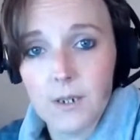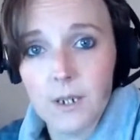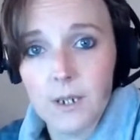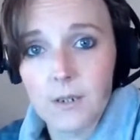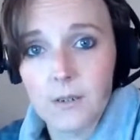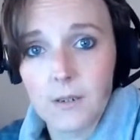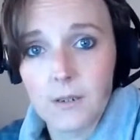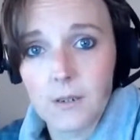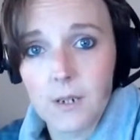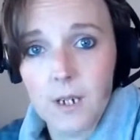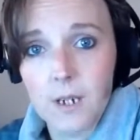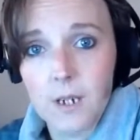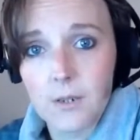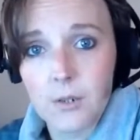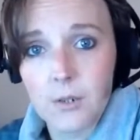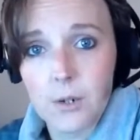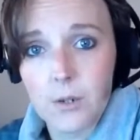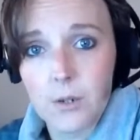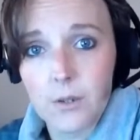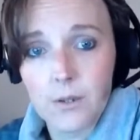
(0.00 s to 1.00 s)
I
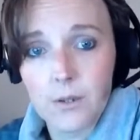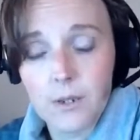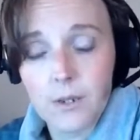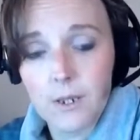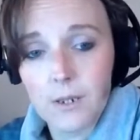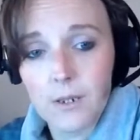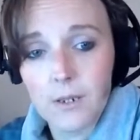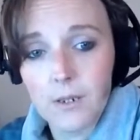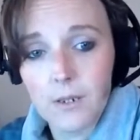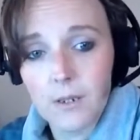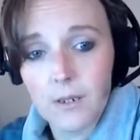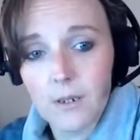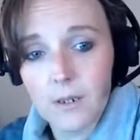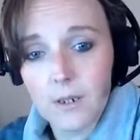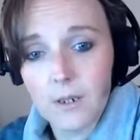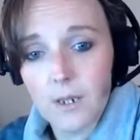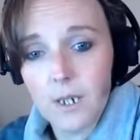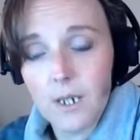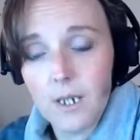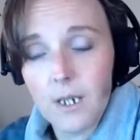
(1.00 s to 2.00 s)
don't think
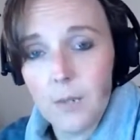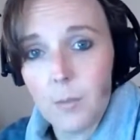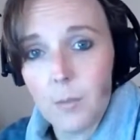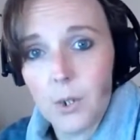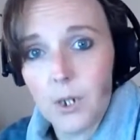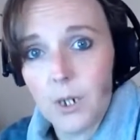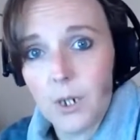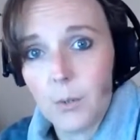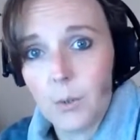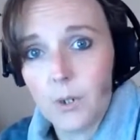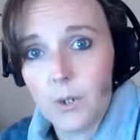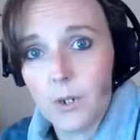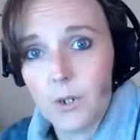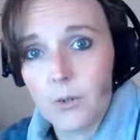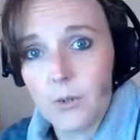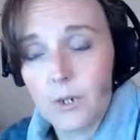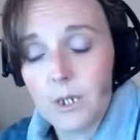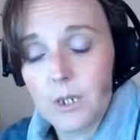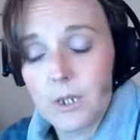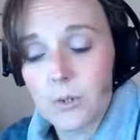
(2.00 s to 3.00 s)
anybody would
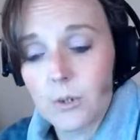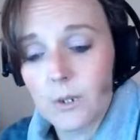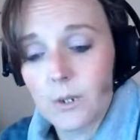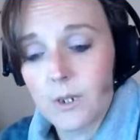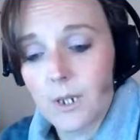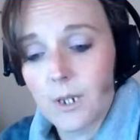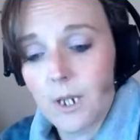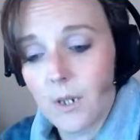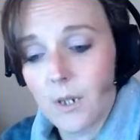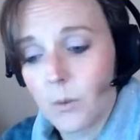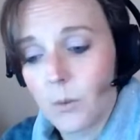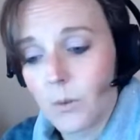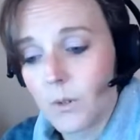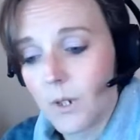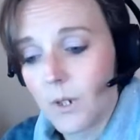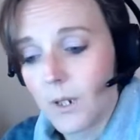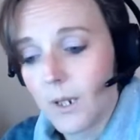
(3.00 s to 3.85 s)
agree to it at all.